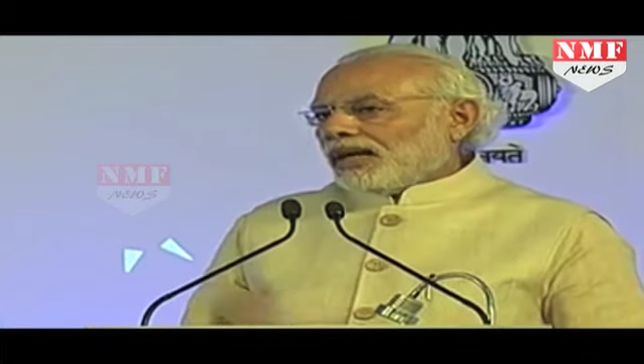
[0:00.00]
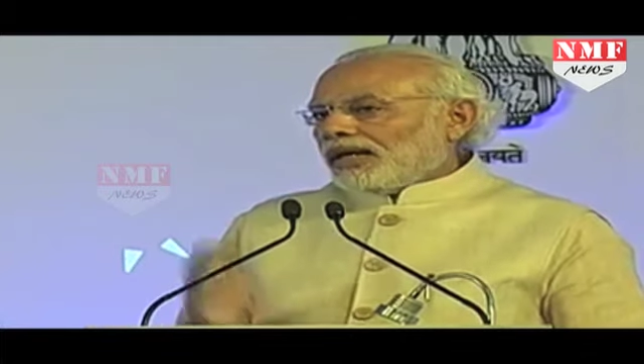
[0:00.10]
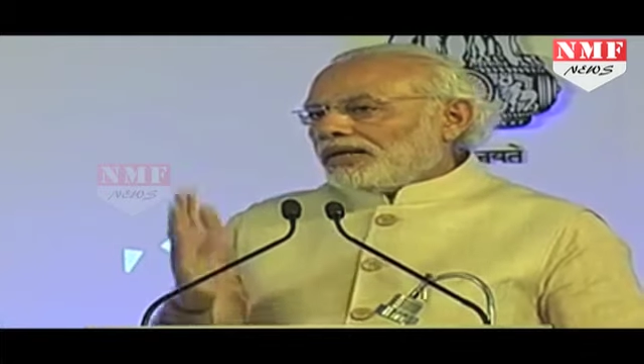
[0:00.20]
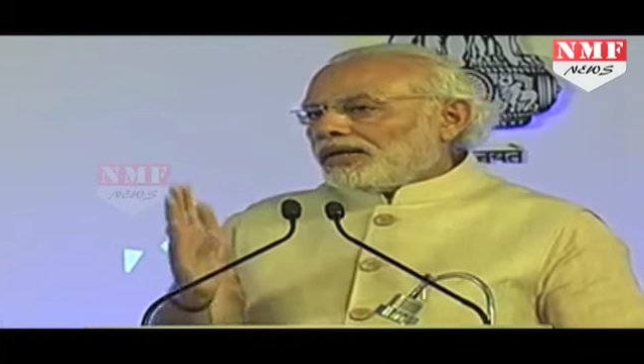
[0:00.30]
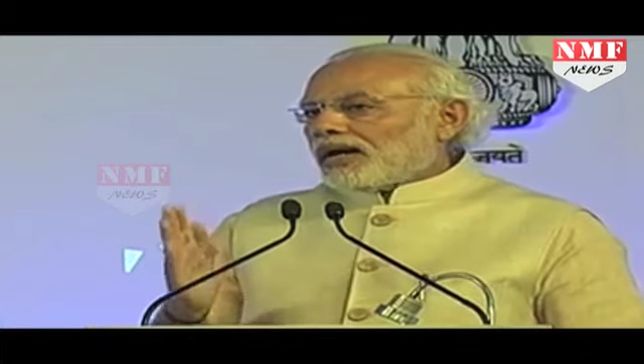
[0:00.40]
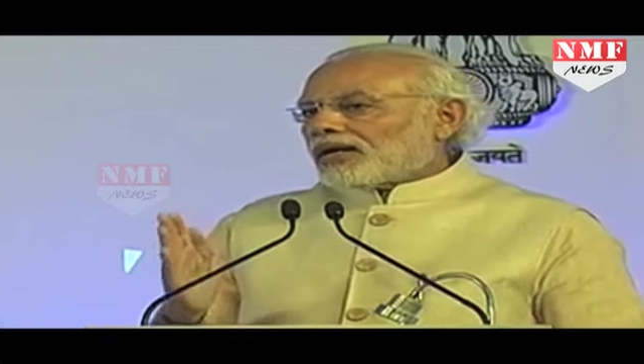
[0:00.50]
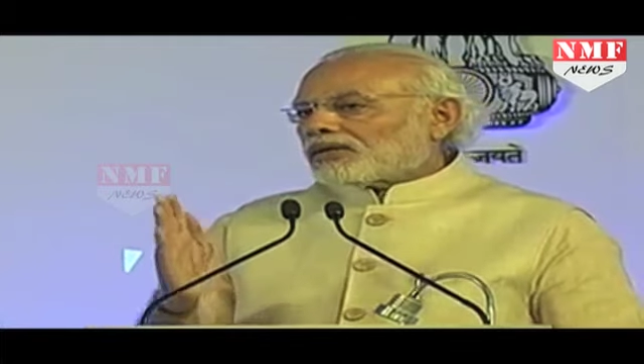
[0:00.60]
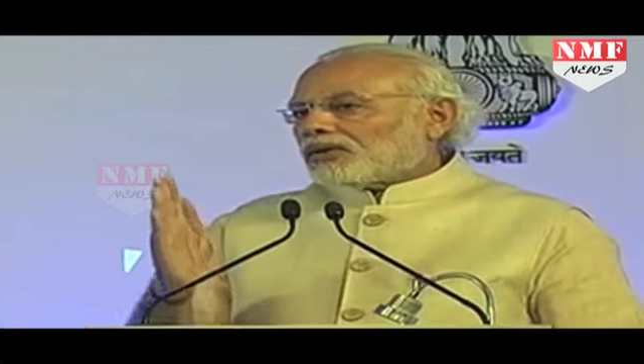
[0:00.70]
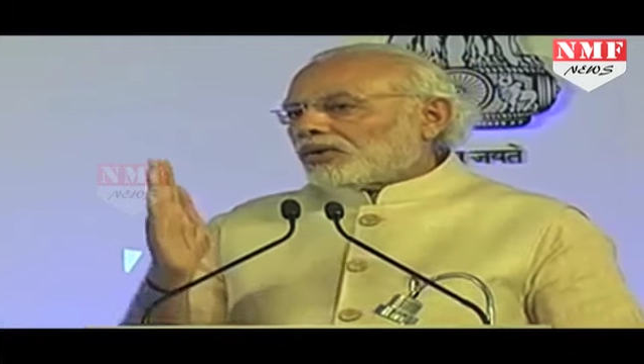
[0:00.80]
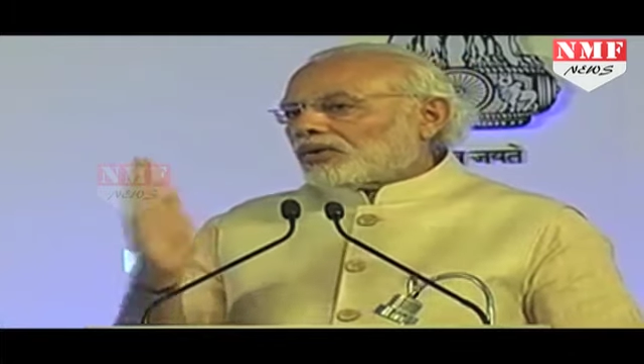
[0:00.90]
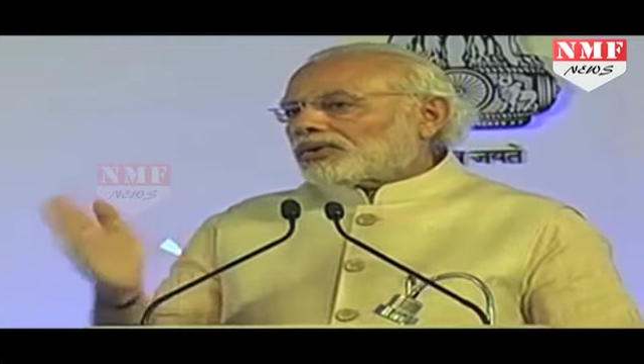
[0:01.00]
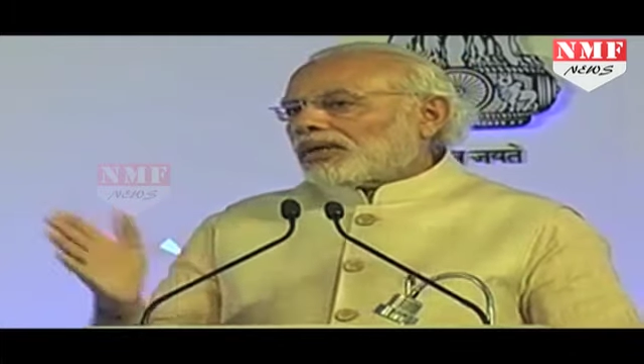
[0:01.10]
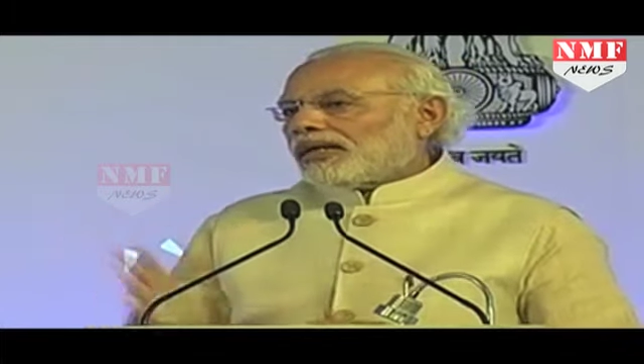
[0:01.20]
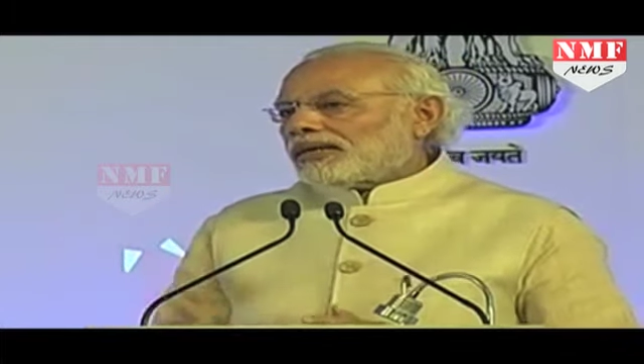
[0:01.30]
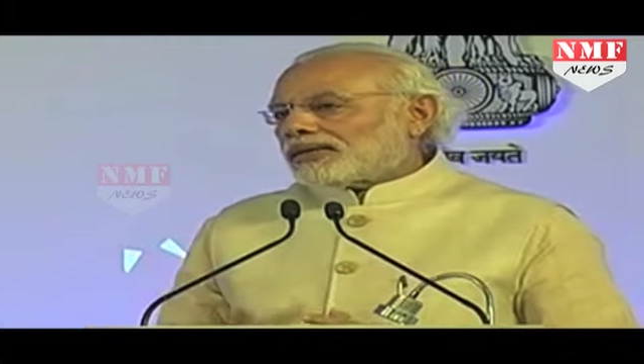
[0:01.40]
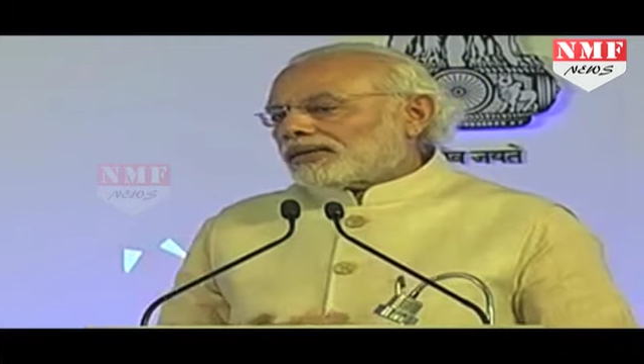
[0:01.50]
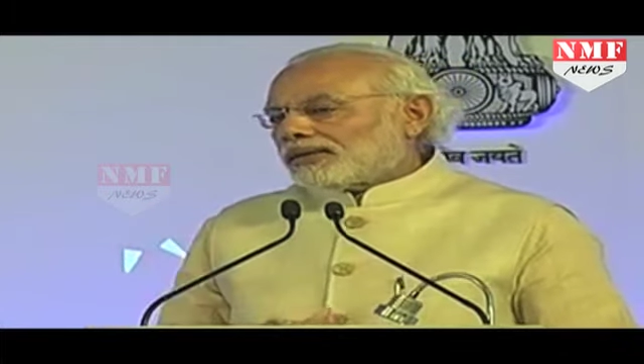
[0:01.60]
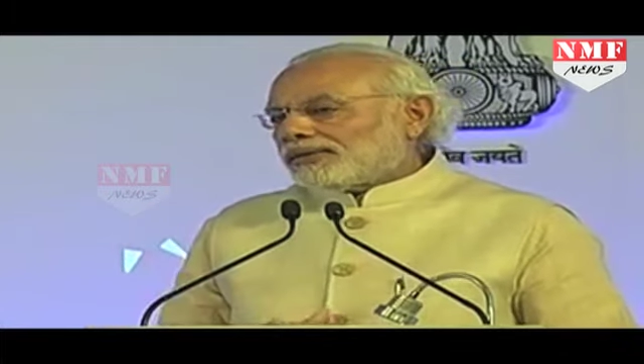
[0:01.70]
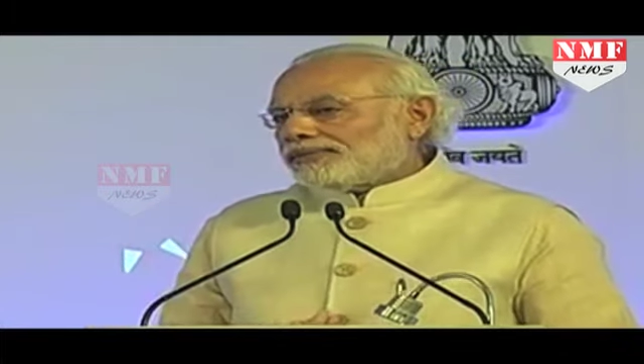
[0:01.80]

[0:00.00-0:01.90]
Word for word: India's growth rate